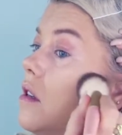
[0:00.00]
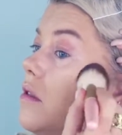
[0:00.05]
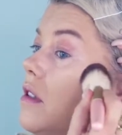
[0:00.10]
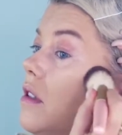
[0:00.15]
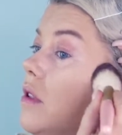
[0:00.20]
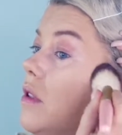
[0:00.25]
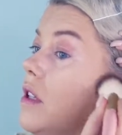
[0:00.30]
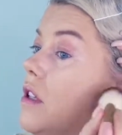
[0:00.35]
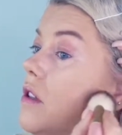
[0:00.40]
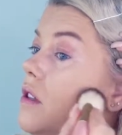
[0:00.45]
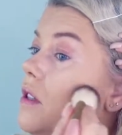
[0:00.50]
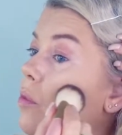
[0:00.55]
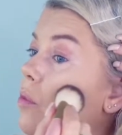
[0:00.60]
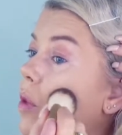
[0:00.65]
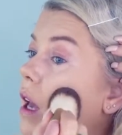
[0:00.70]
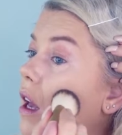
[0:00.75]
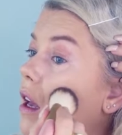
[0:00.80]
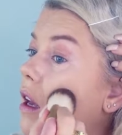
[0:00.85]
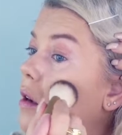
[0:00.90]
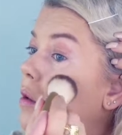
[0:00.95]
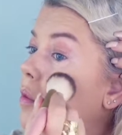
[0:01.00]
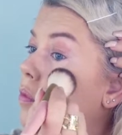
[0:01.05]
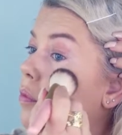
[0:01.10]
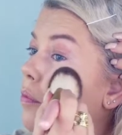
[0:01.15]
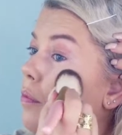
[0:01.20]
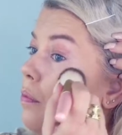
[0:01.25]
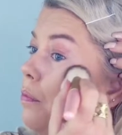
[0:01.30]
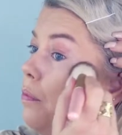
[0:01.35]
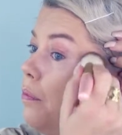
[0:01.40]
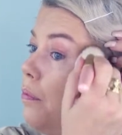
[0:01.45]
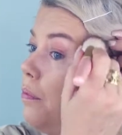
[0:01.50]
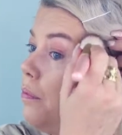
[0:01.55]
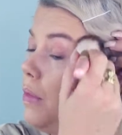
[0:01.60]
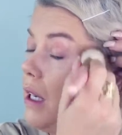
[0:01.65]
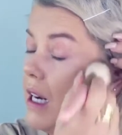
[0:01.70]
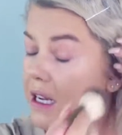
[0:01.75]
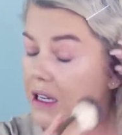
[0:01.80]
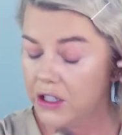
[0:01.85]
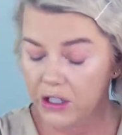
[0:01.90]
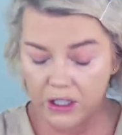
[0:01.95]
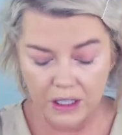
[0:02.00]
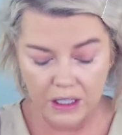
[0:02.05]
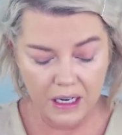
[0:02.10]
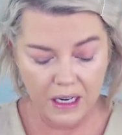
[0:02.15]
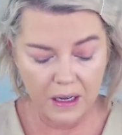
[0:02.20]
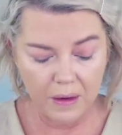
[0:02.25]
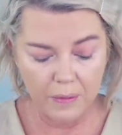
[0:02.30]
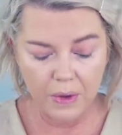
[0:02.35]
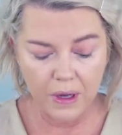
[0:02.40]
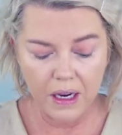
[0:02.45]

So I'm going to use a powder blush today,